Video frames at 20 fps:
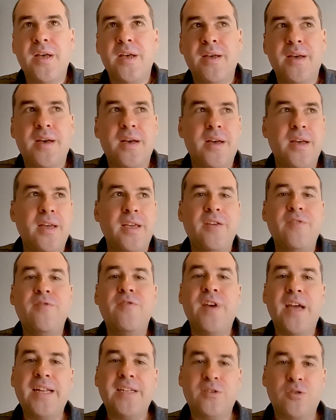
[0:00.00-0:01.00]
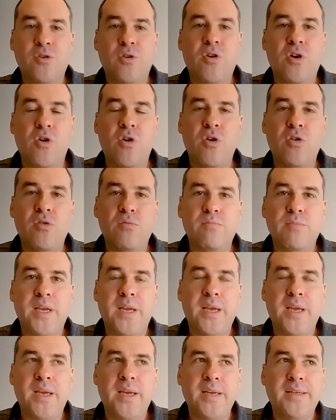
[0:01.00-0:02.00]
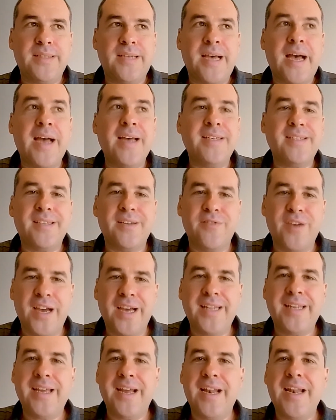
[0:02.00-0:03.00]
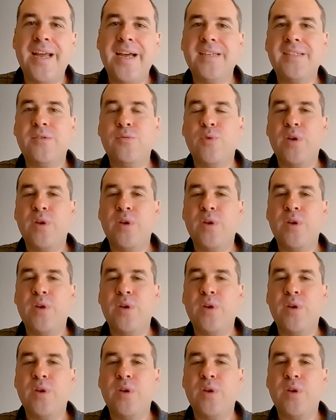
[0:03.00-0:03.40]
events or high severity alerts